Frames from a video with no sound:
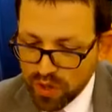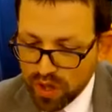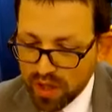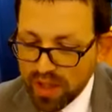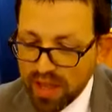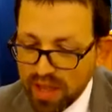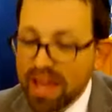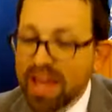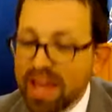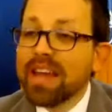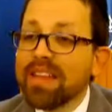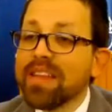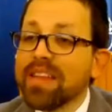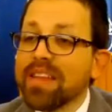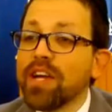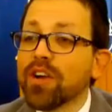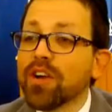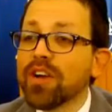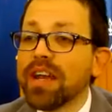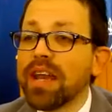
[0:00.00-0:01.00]
to all. In the
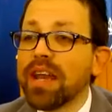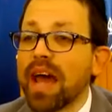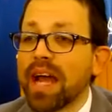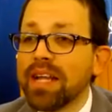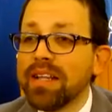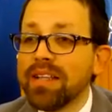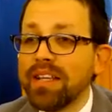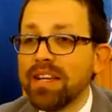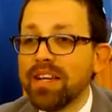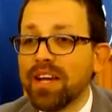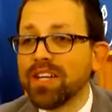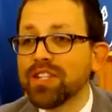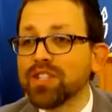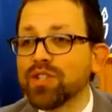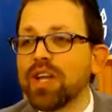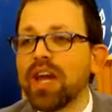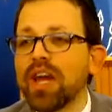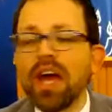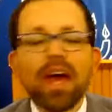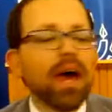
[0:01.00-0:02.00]
year
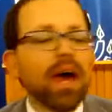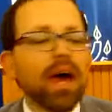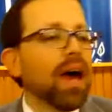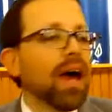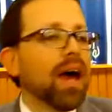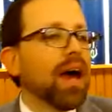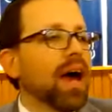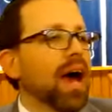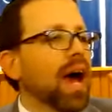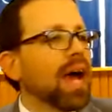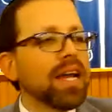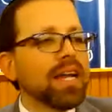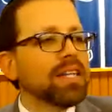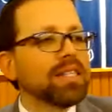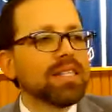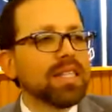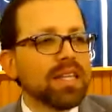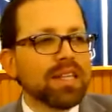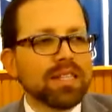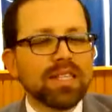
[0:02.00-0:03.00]
1900, I
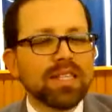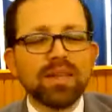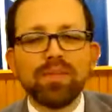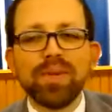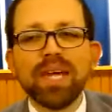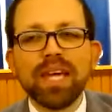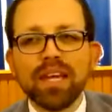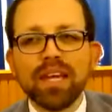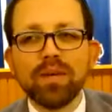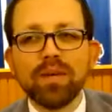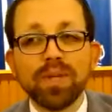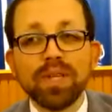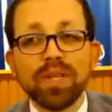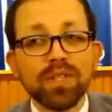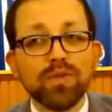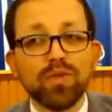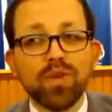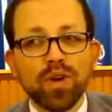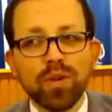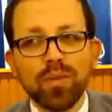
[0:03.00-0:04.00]
didn't say this at the beginning, but this
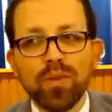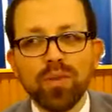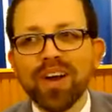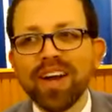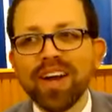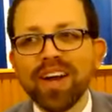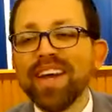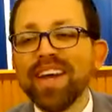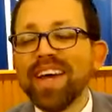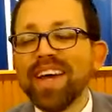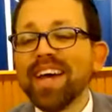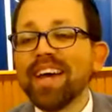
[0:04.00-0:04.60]
is very important.